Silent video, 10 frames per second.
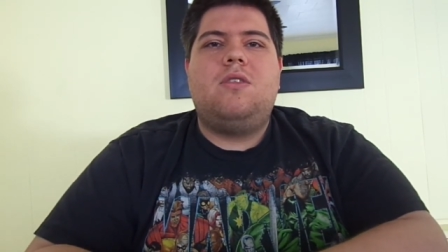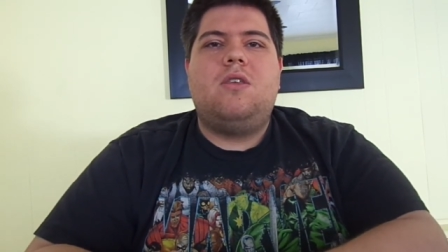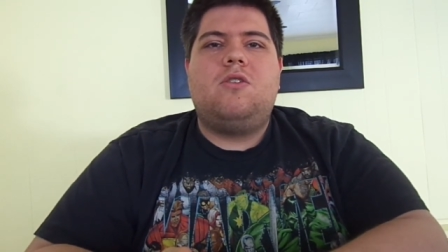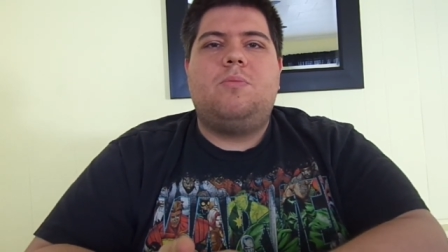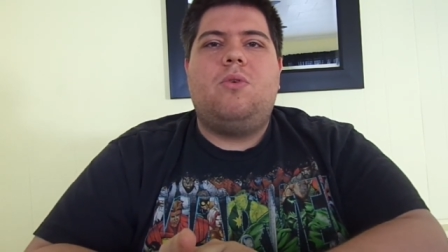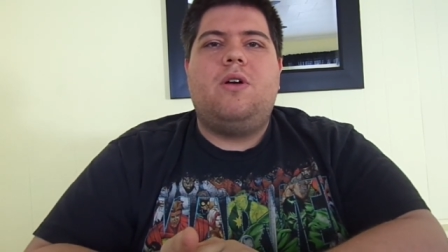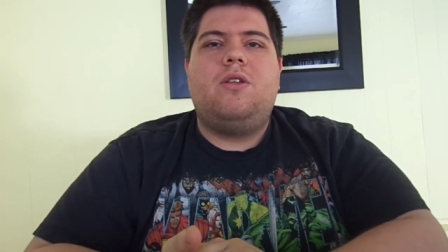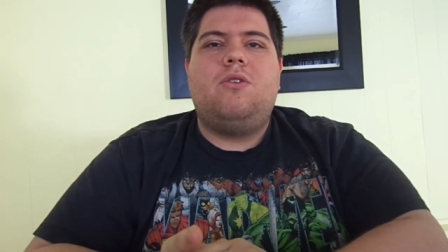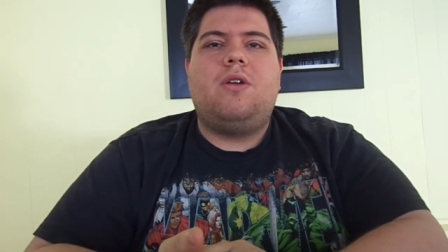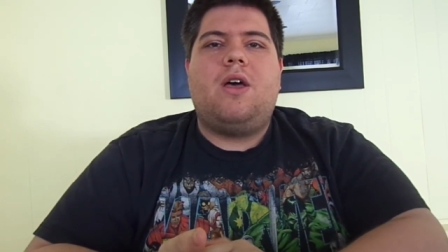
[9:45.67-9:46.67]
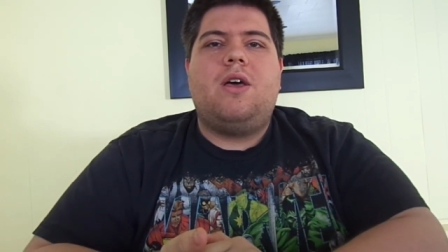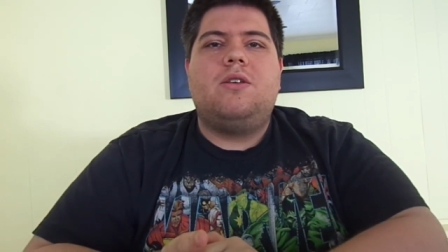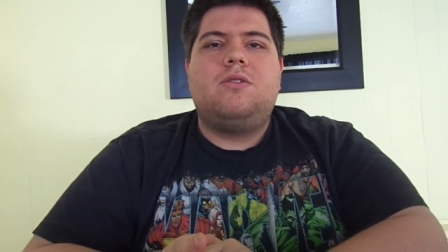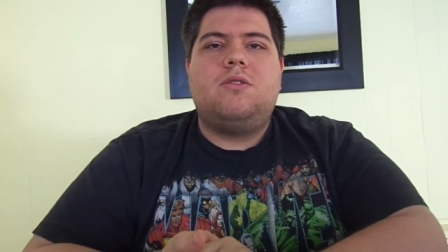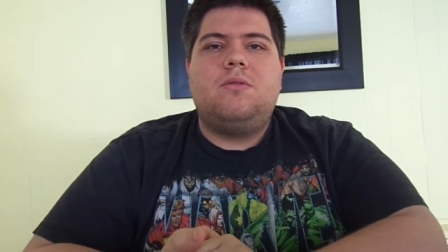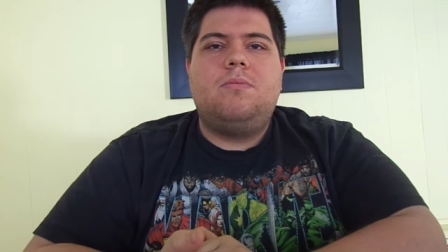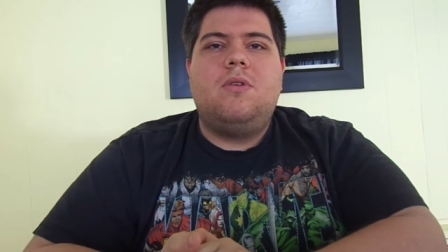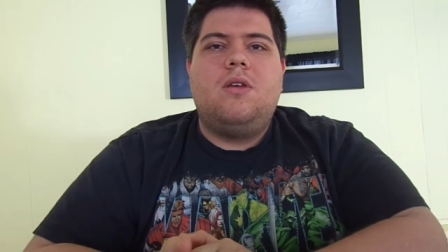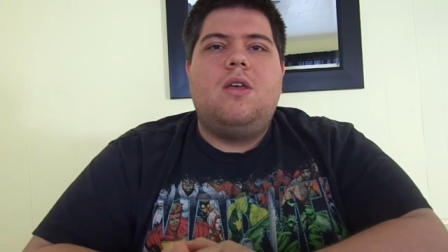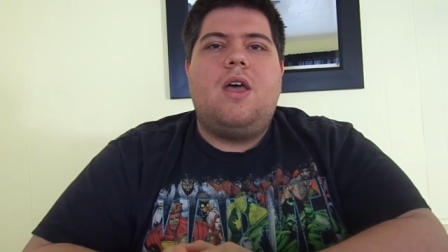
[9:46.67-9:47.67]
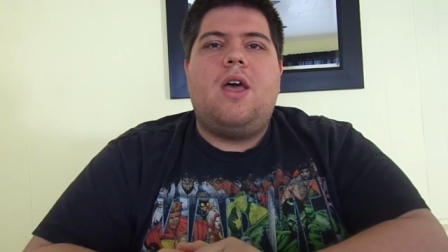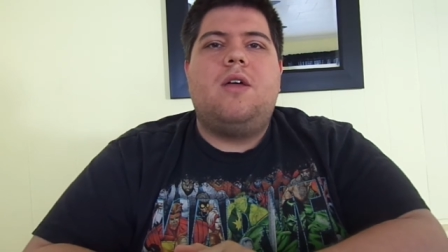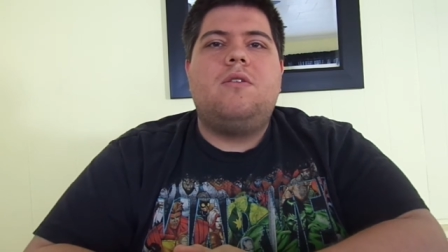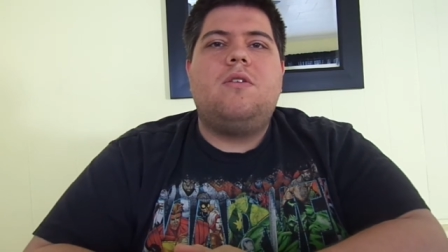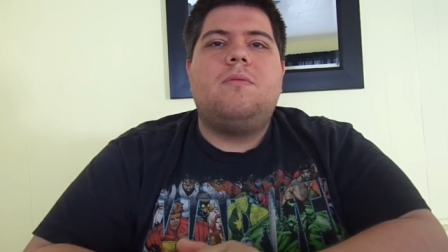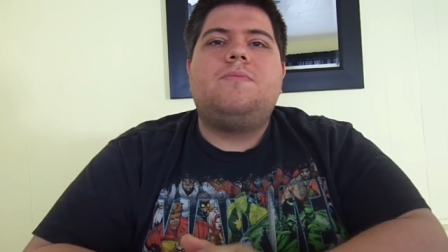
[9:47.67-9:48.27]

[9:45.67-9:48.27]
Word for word: disappointed you guys and